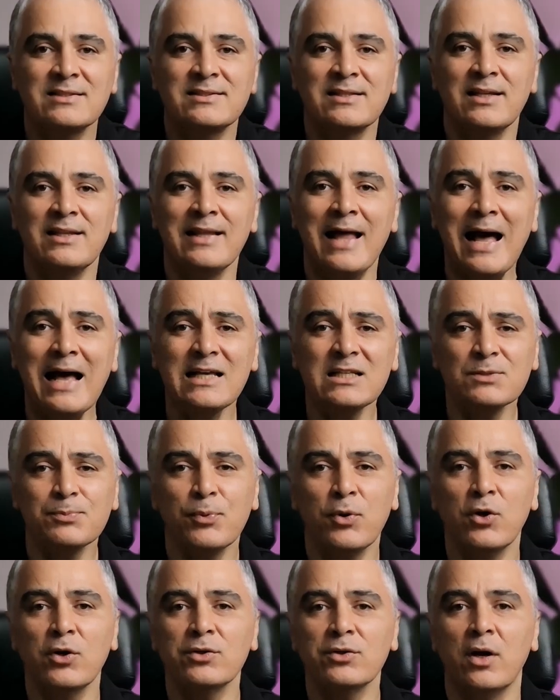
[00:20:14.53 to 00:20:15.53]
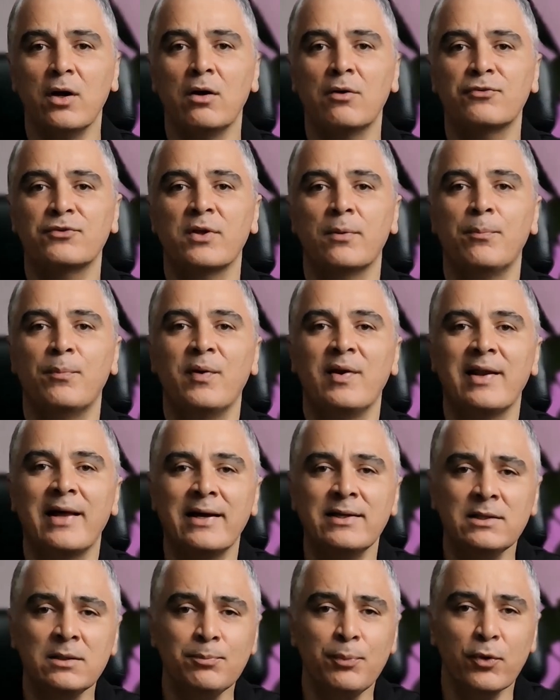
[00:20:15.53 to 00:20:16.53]
the last part of the
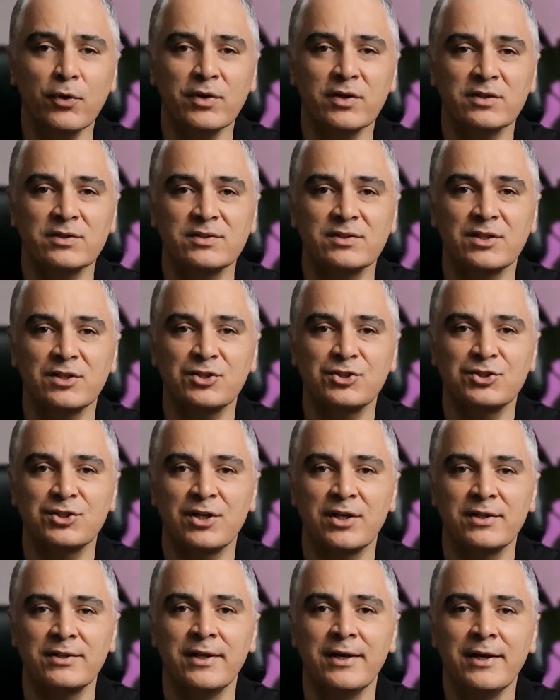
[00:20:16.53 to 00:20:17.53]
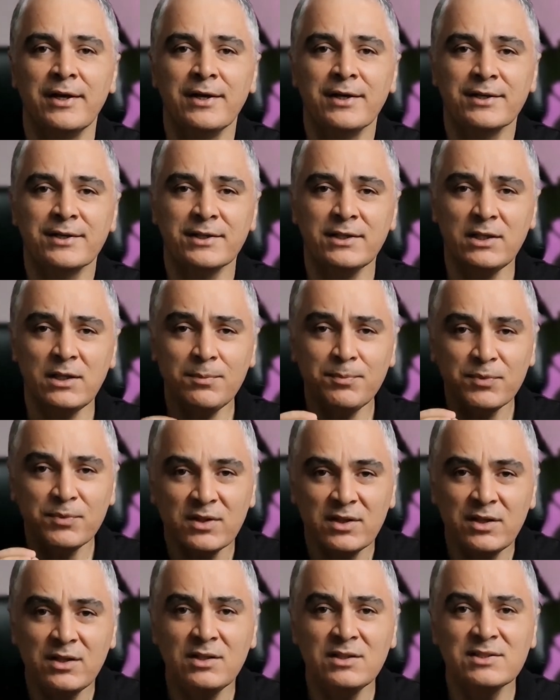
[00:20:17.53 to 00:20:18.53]
planning poker section,
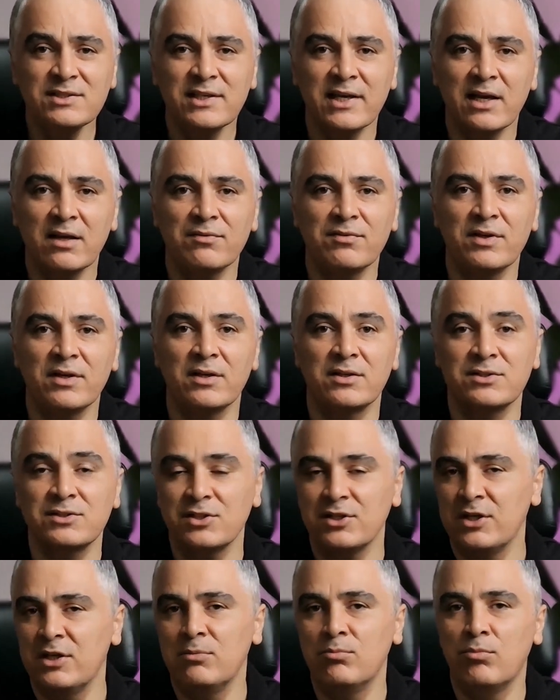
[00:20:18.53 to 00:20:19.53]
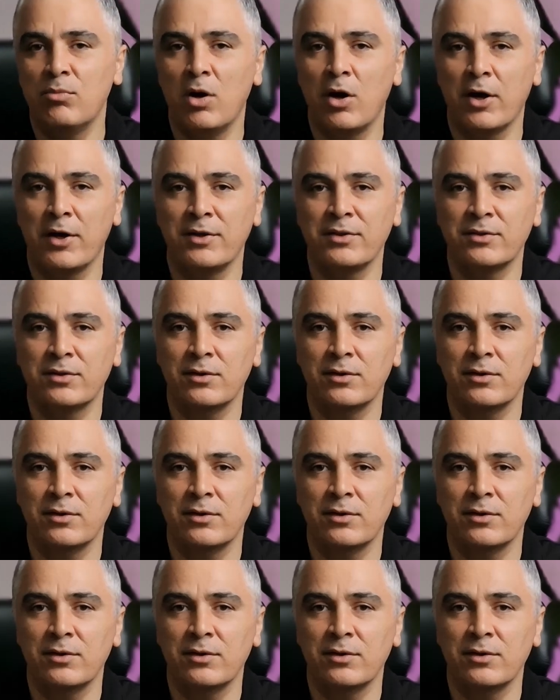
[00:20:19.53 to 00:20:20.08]
keep these caveats in mind.